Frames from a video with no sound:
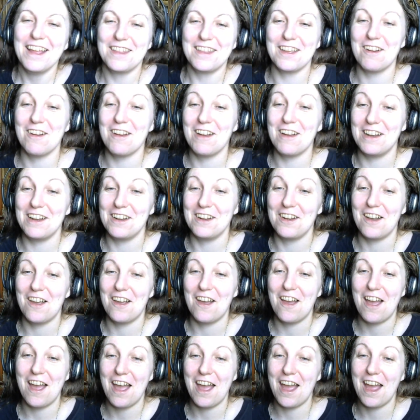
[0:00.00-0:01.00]
There are a
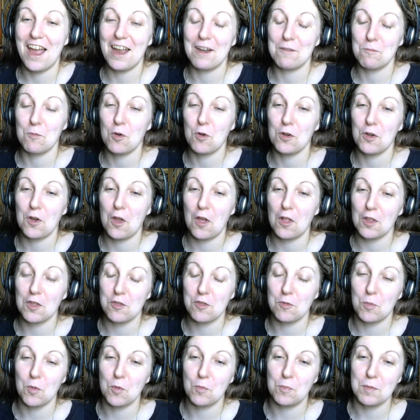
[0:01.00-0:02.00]
lot more
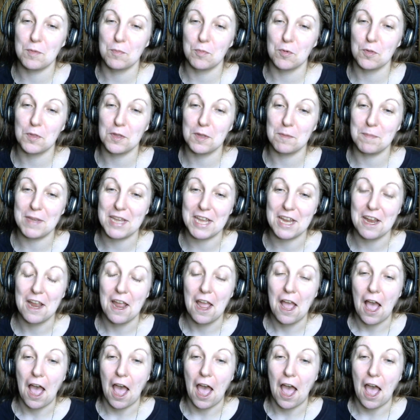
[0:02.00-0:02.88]
knowledgeable people than me.